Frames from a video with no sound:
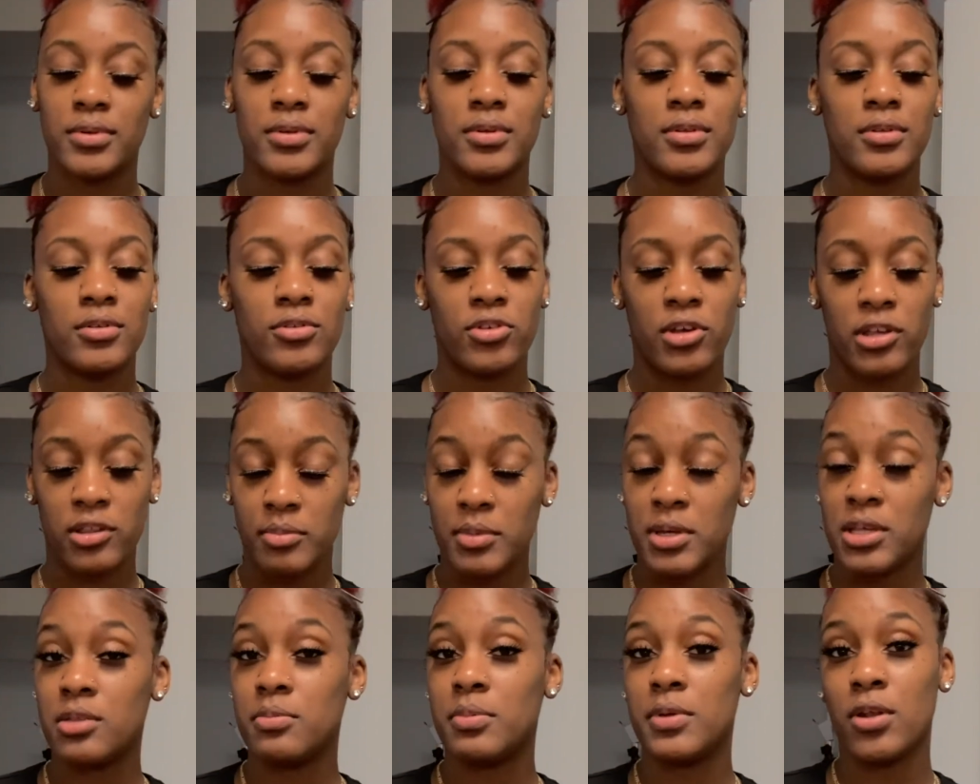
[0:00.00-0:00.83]
Trust me,
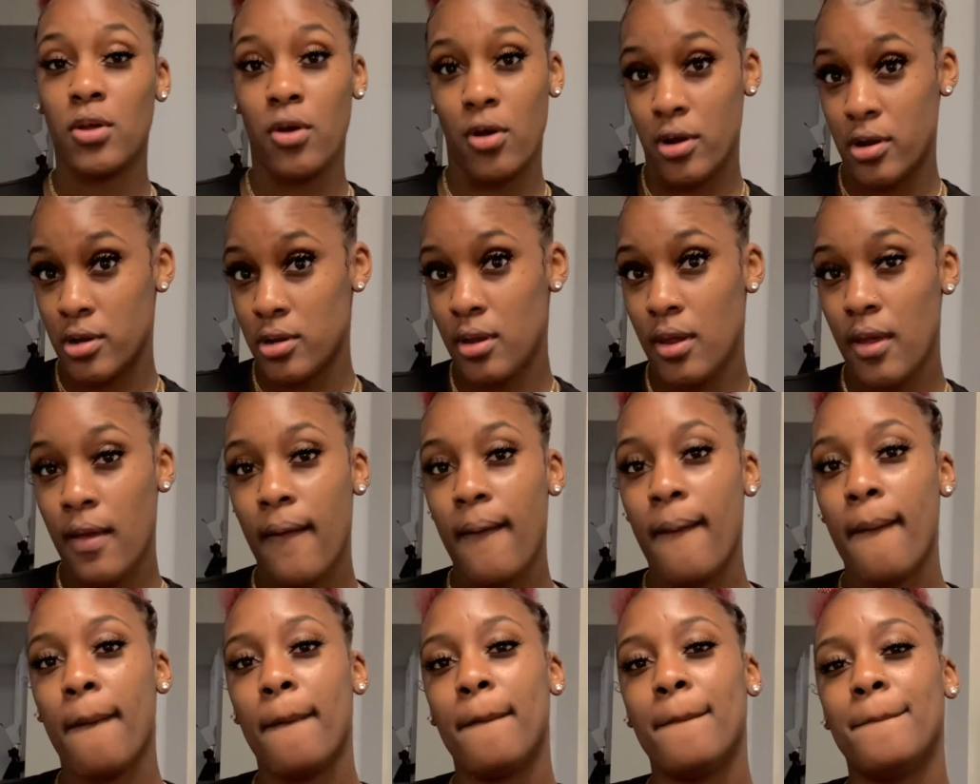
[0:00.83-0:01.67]
it's been hard.
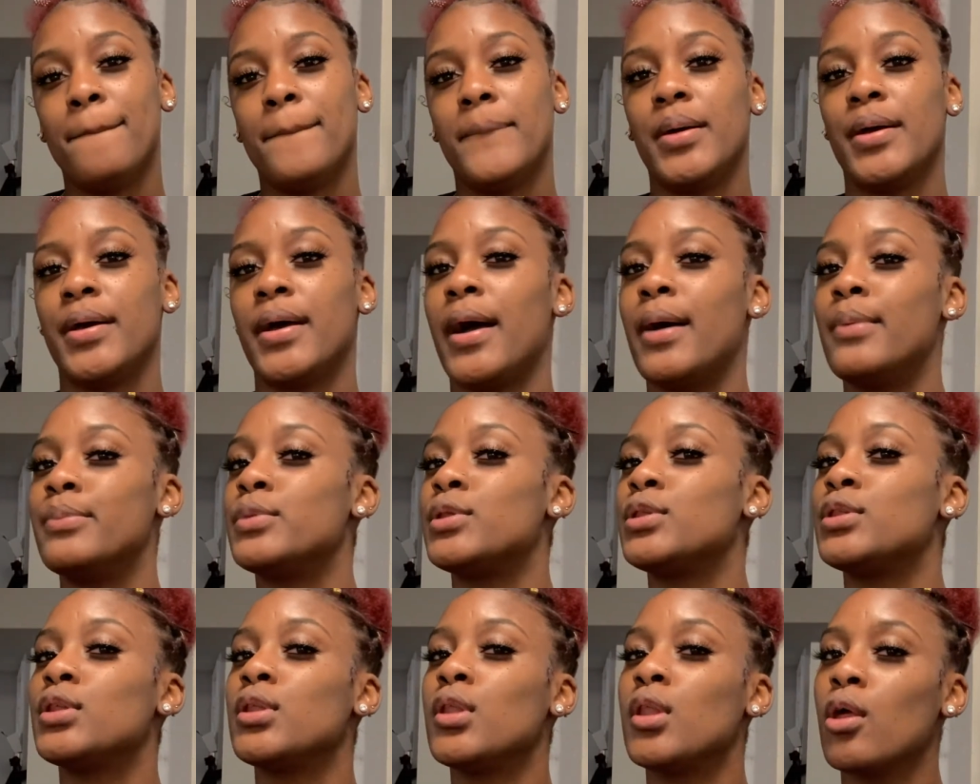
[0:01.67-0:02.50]
But I'm
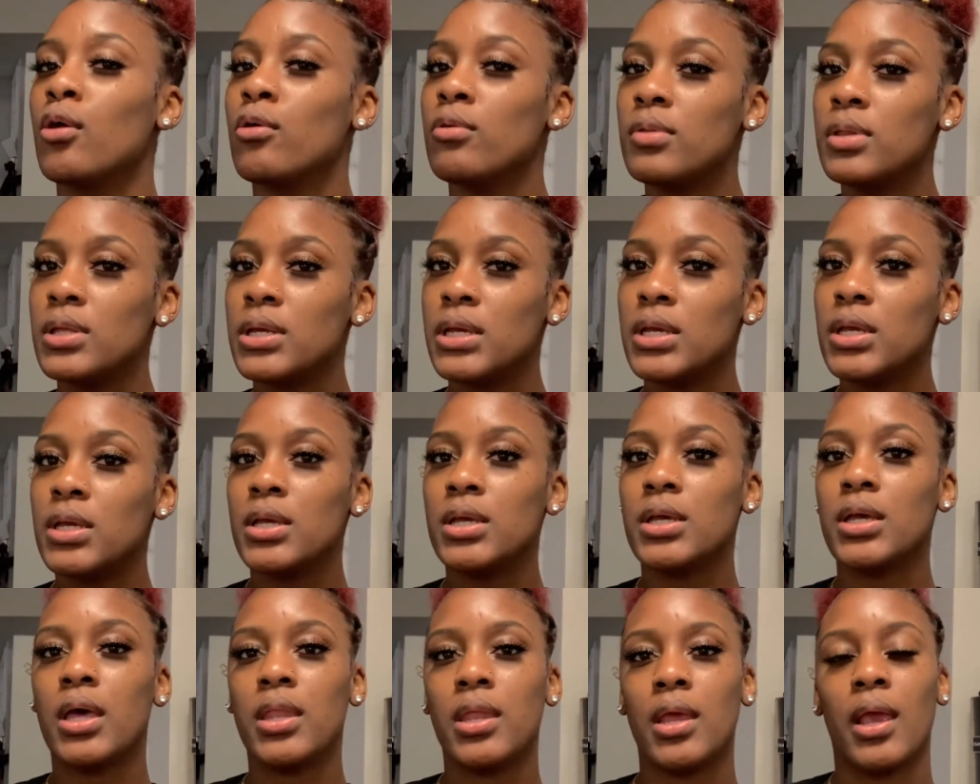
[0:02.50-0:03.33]
slowly
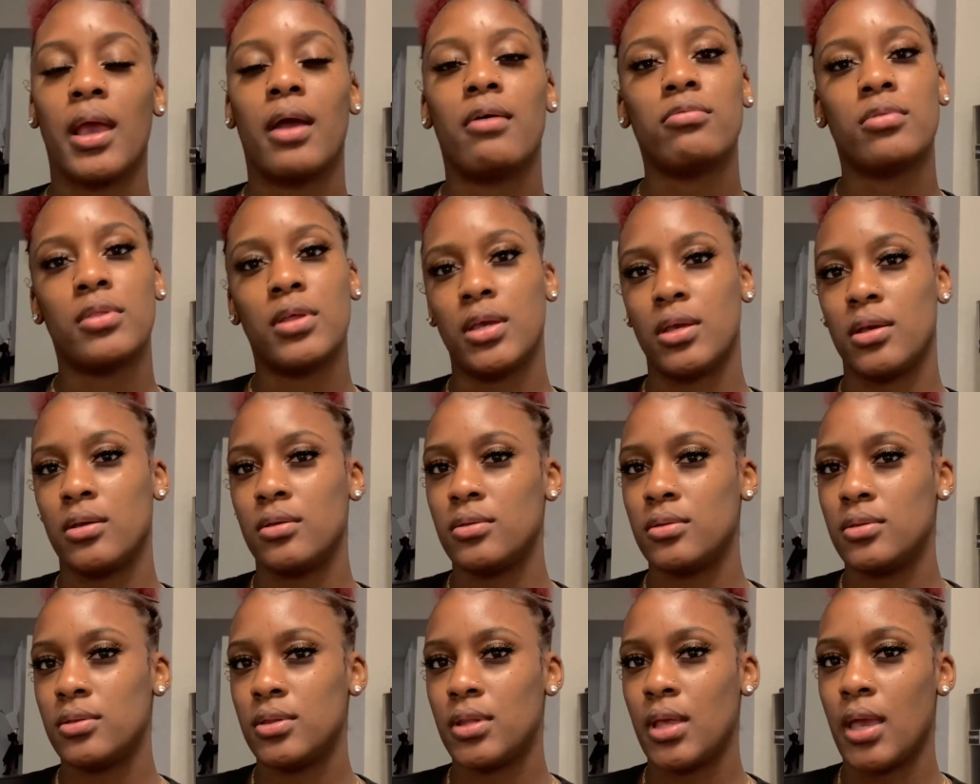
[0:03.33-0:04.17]
cutting out
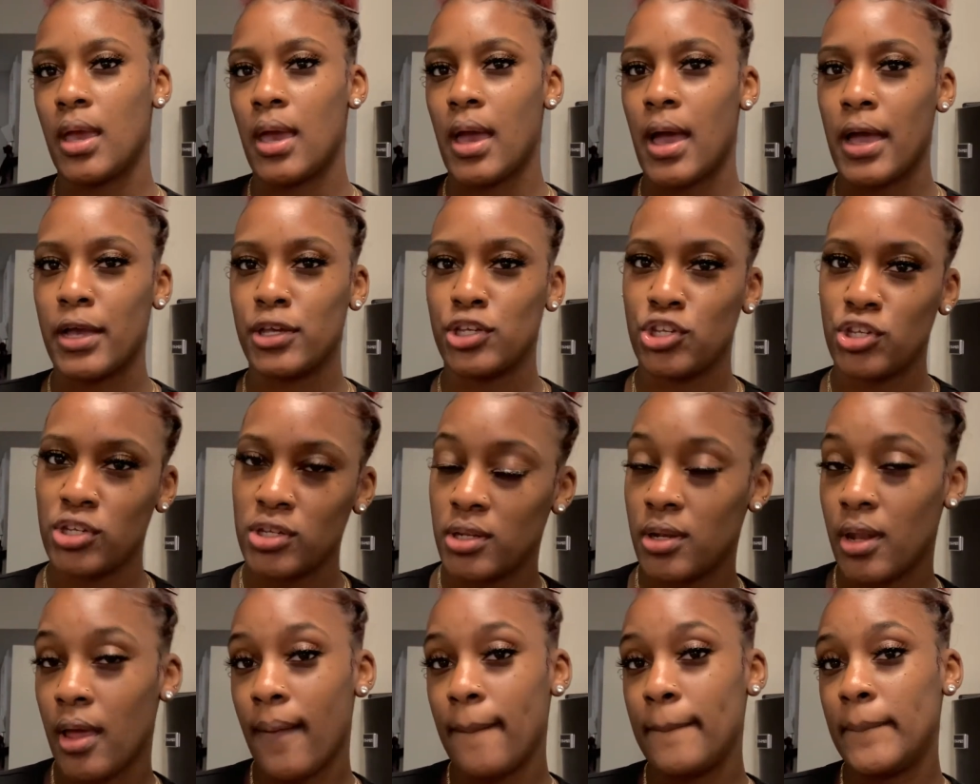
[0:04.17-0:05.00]
things that I should
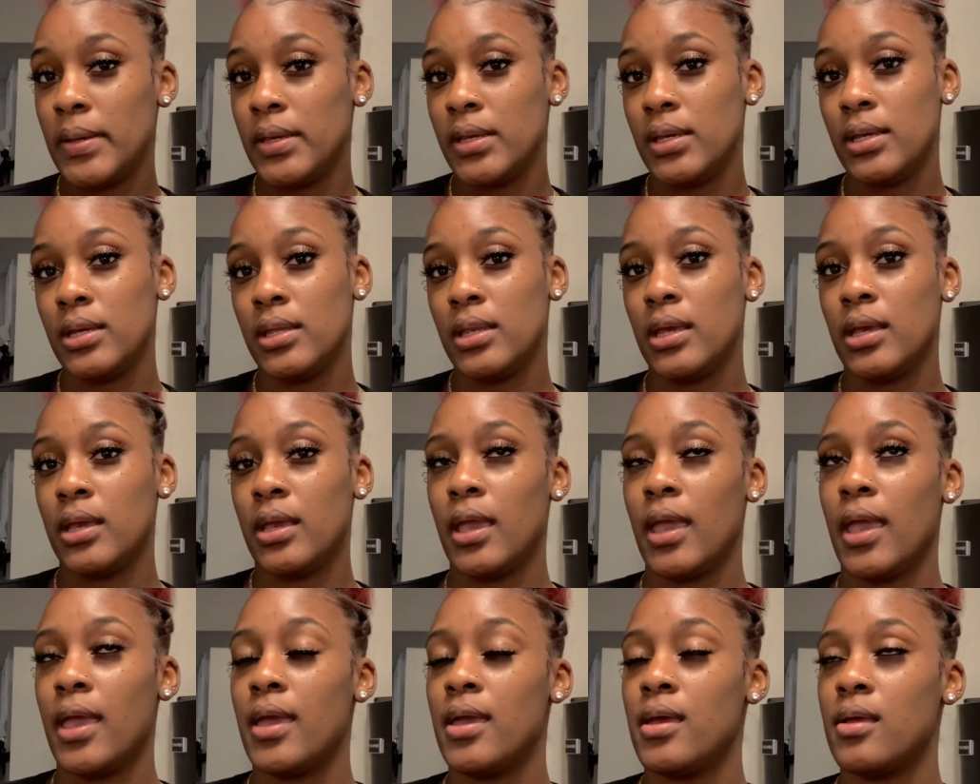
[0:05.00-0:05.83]
not be eating
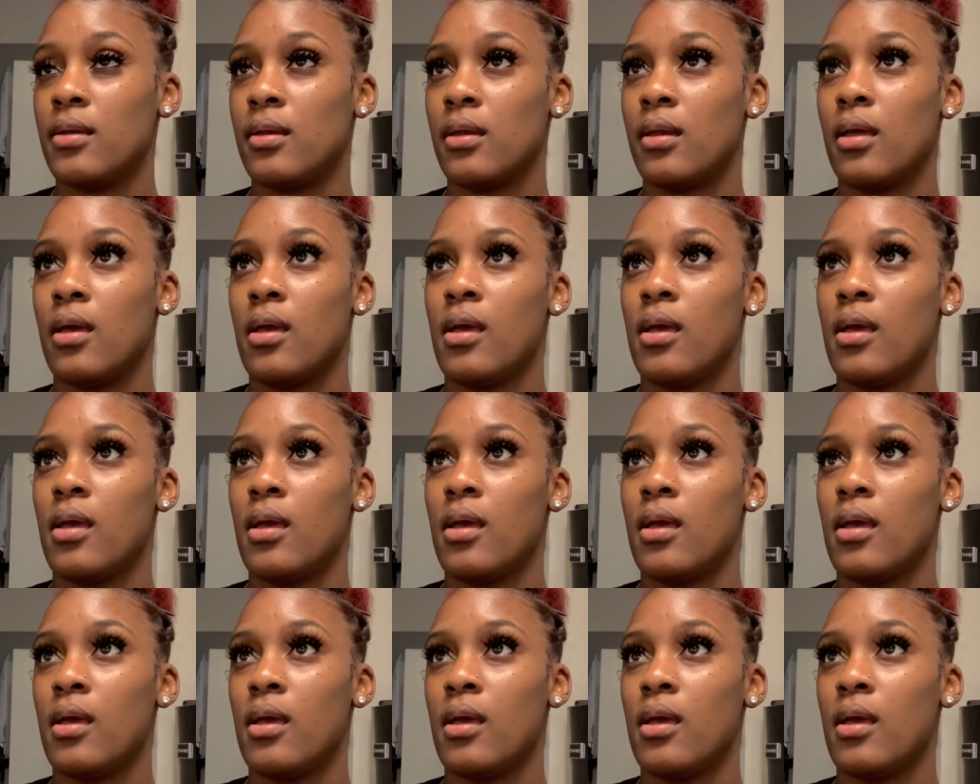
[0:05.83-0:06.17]
and